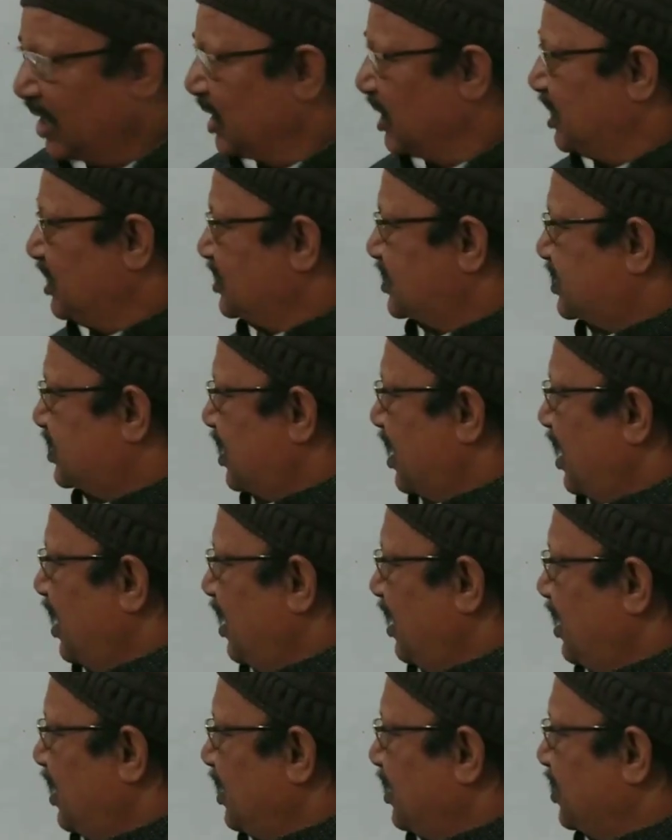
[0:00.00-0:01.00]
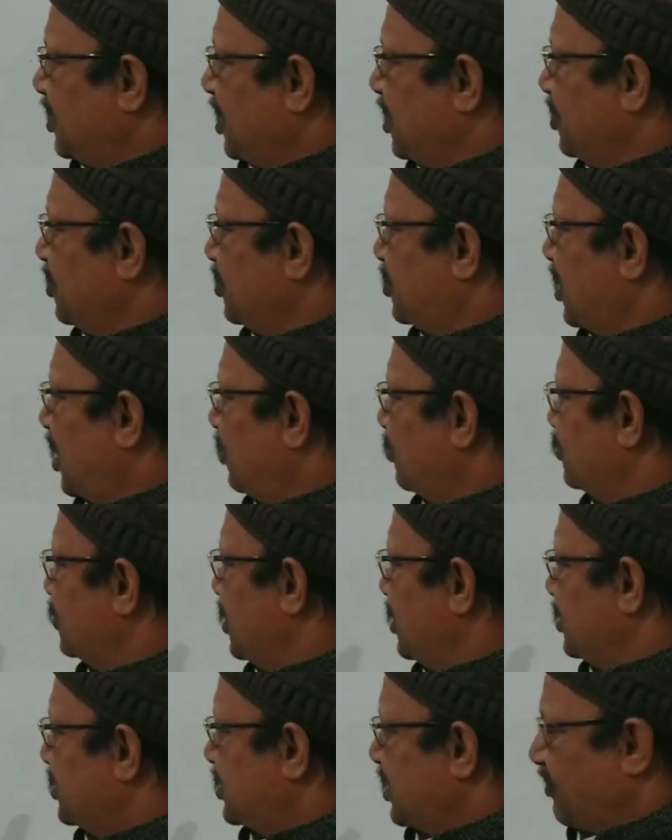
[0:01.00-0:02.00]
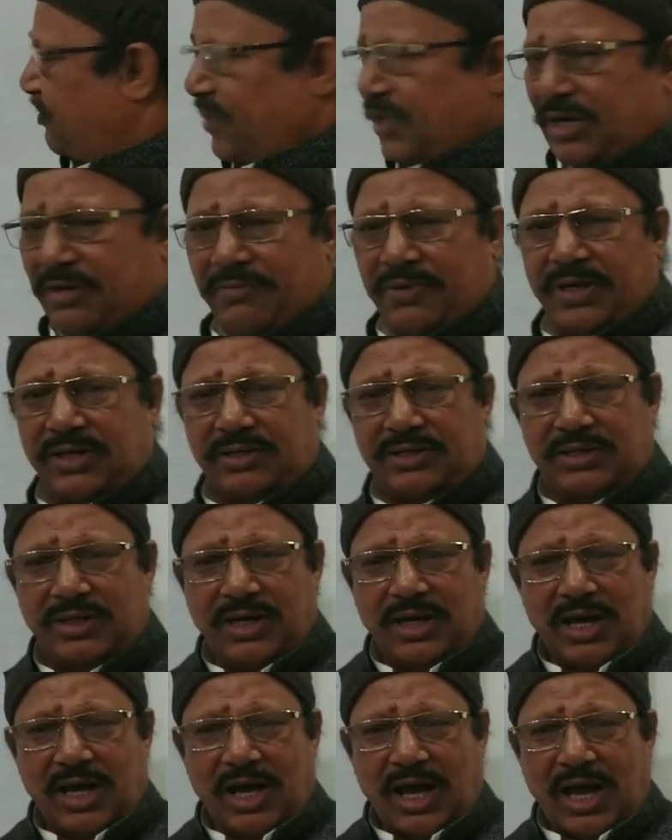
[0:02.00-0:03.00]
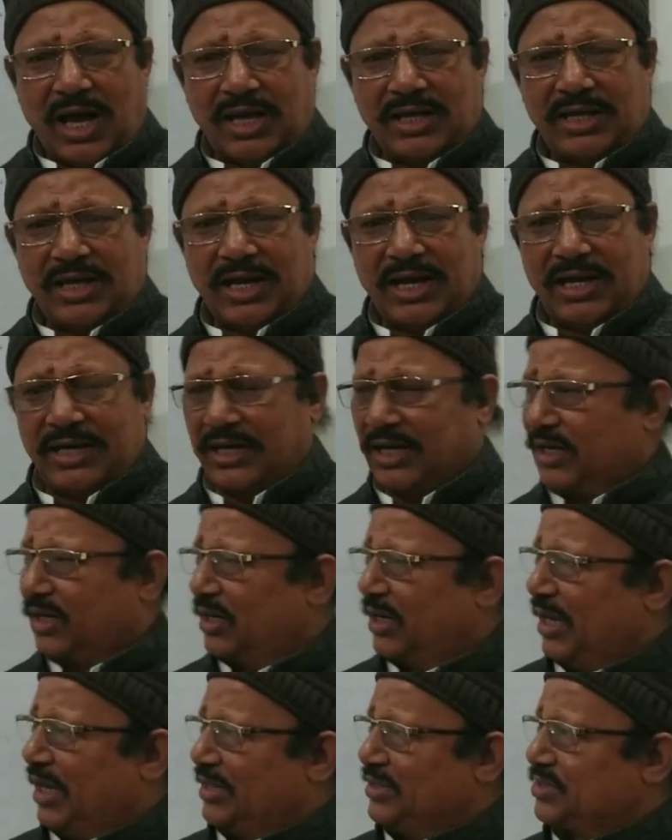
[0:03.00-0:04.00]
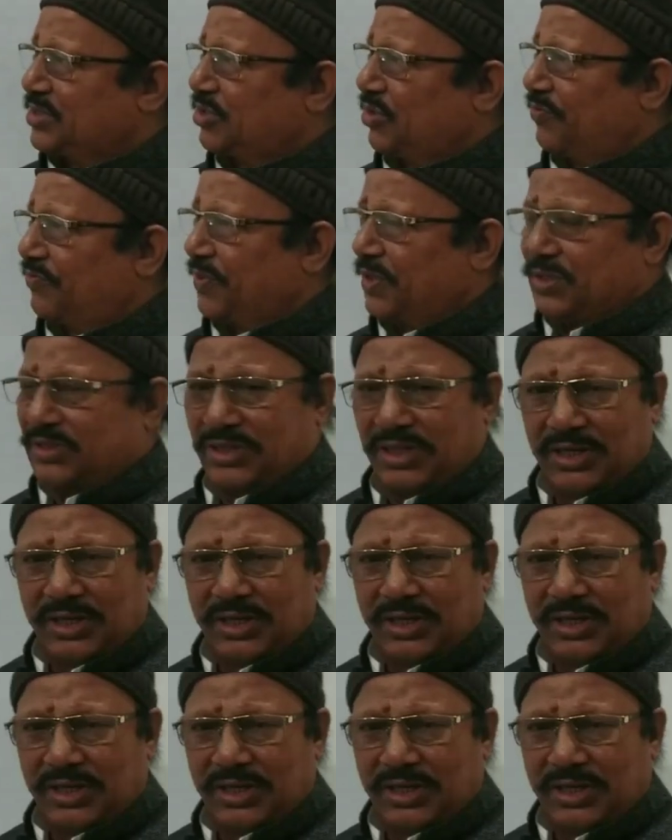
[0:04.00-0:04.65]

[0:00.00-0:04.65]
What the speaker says: He saw 10,000 wherever I had a glance of it.